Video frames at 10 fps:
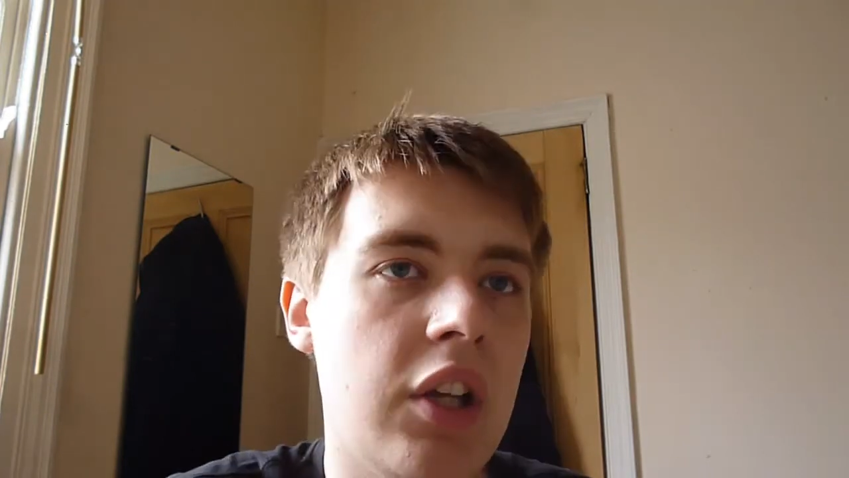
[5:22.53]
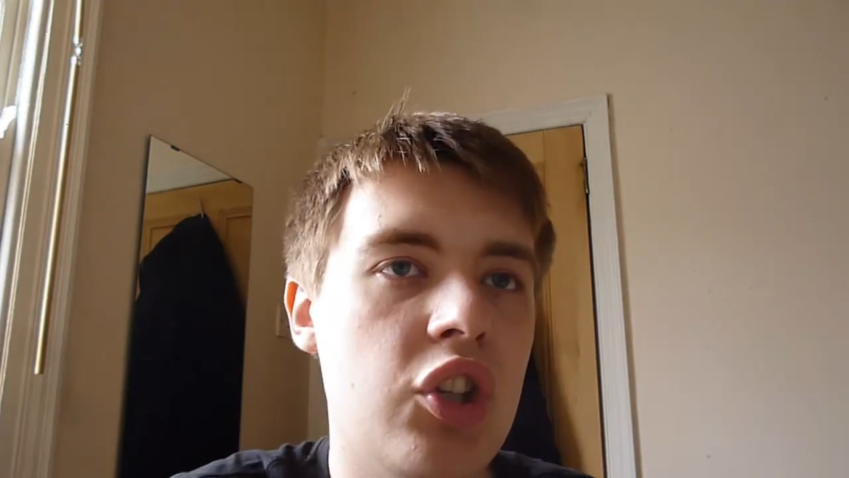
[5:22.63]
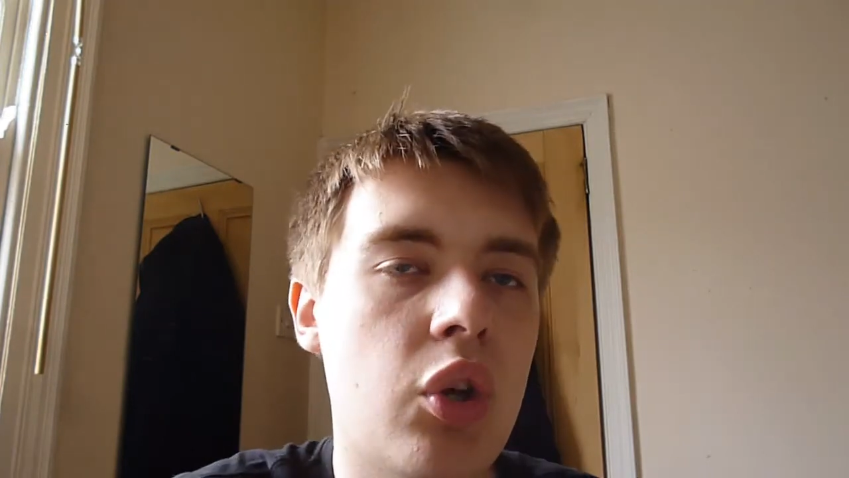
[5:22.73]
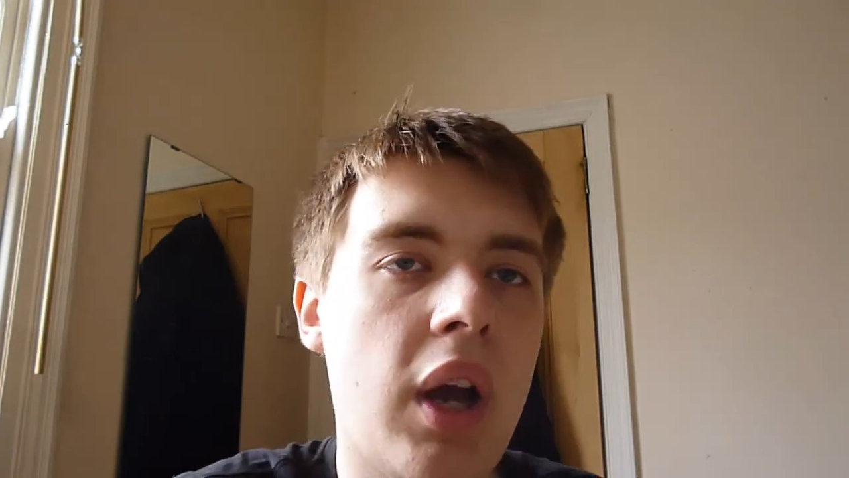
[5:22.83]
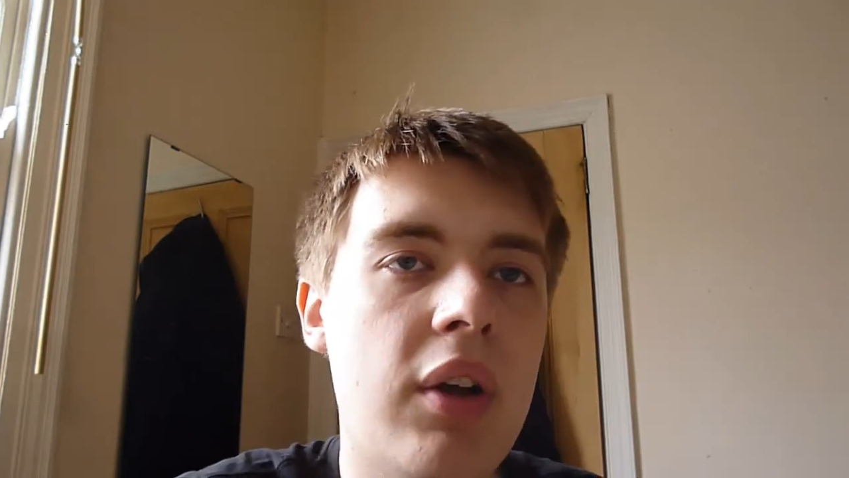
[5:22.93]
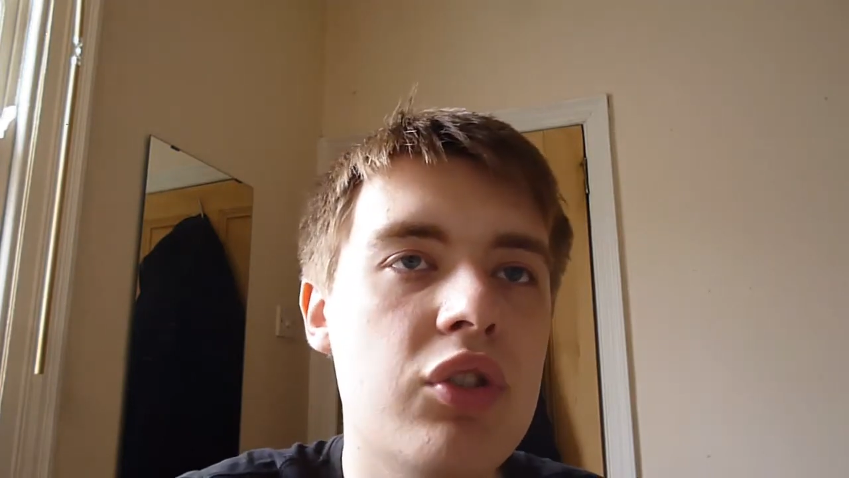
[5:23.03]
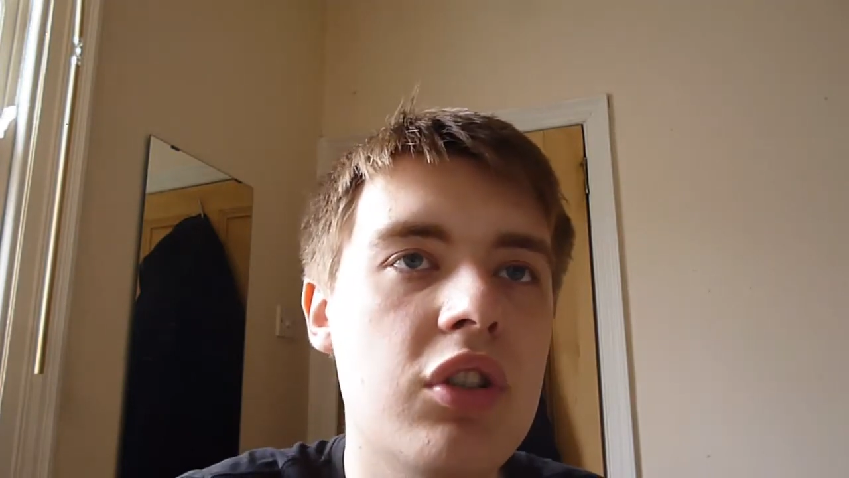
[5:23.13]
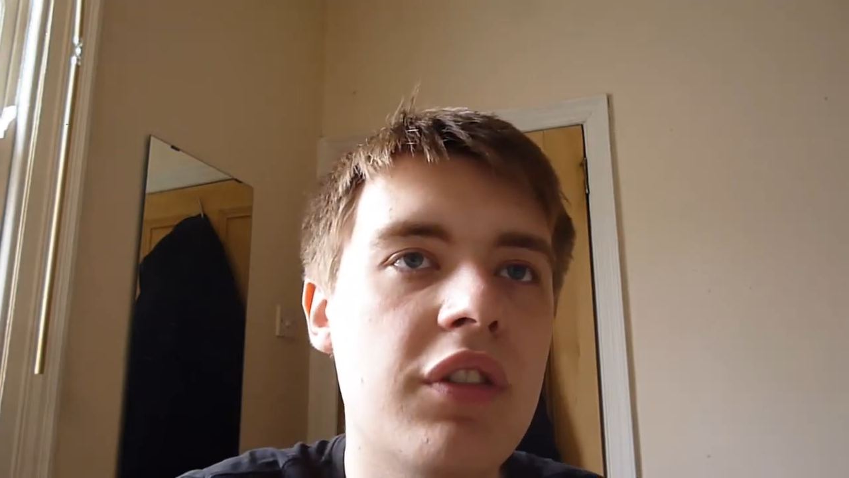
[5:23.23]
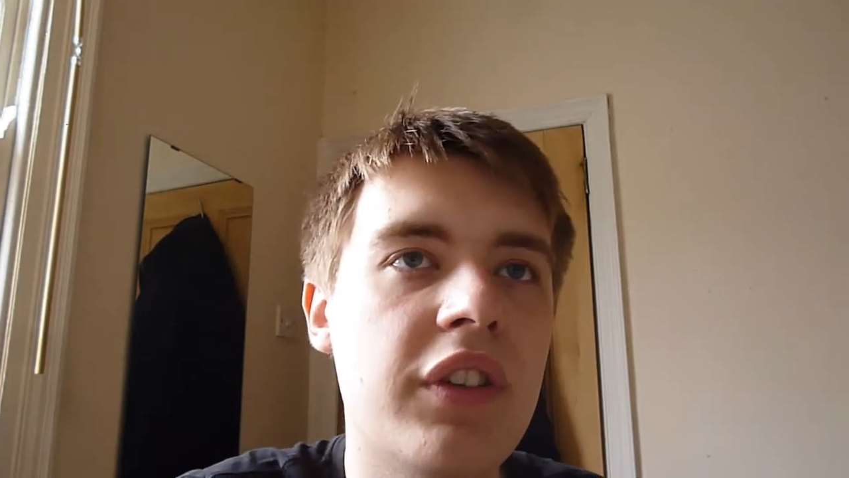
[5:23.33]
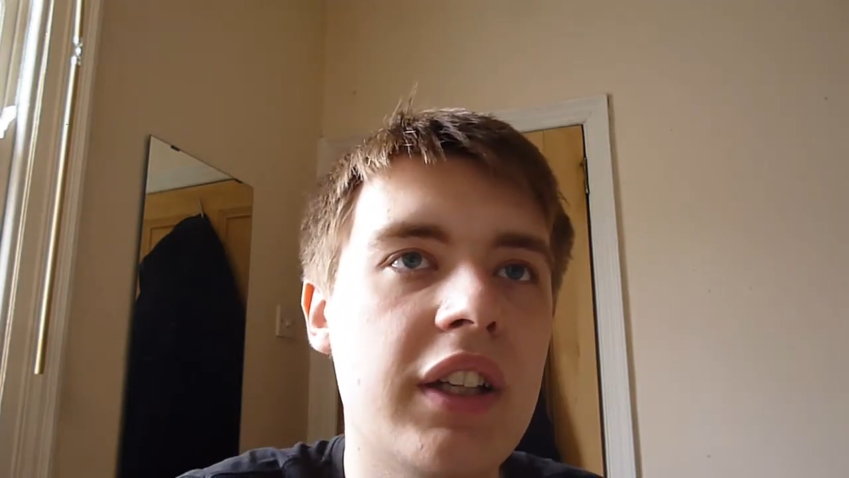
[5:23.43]
You know, how do
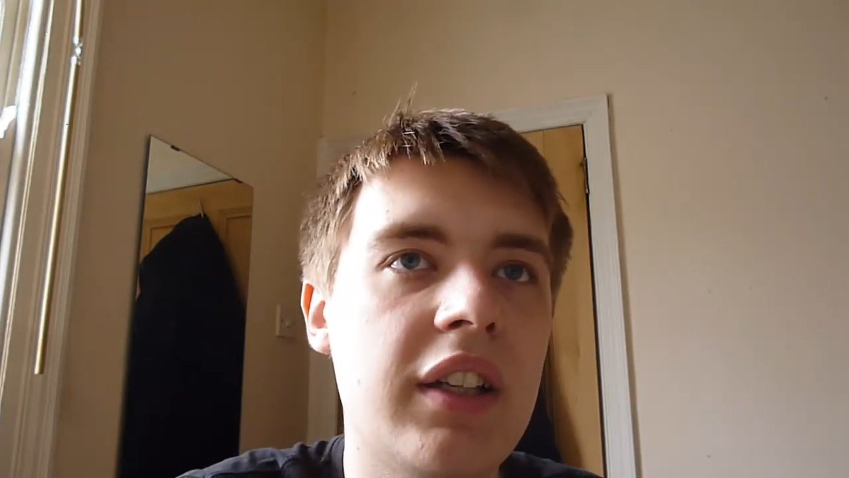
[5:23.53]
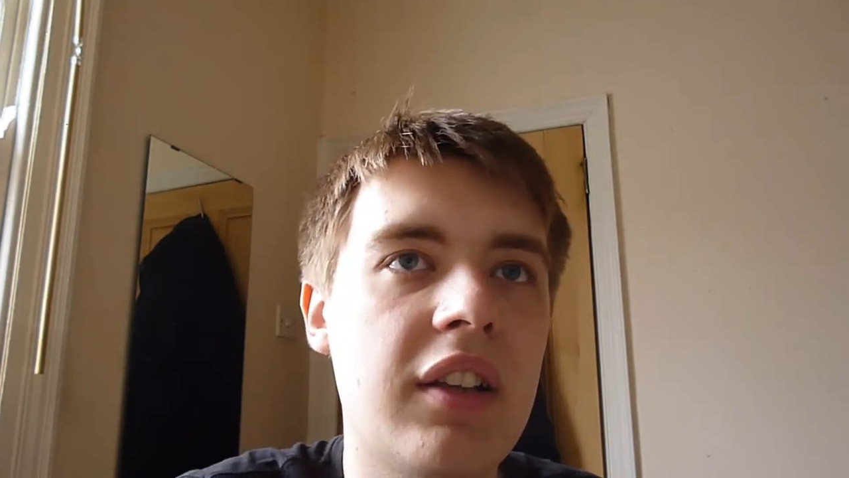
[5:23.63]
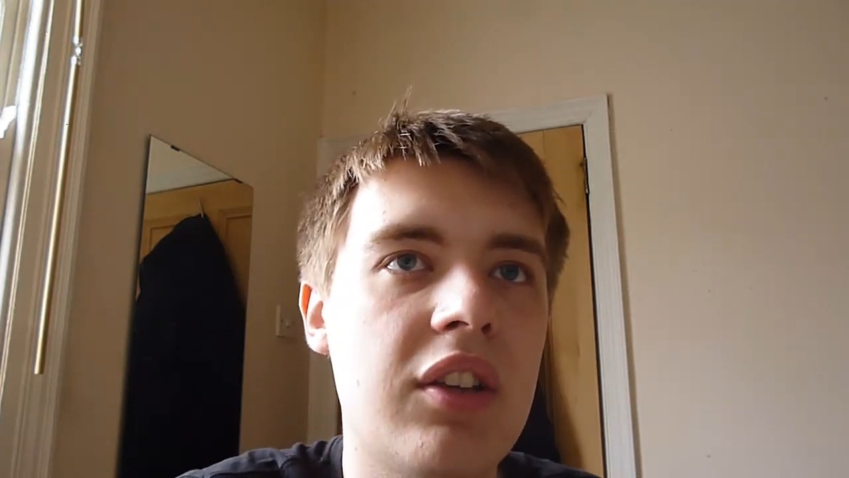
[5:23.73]
you think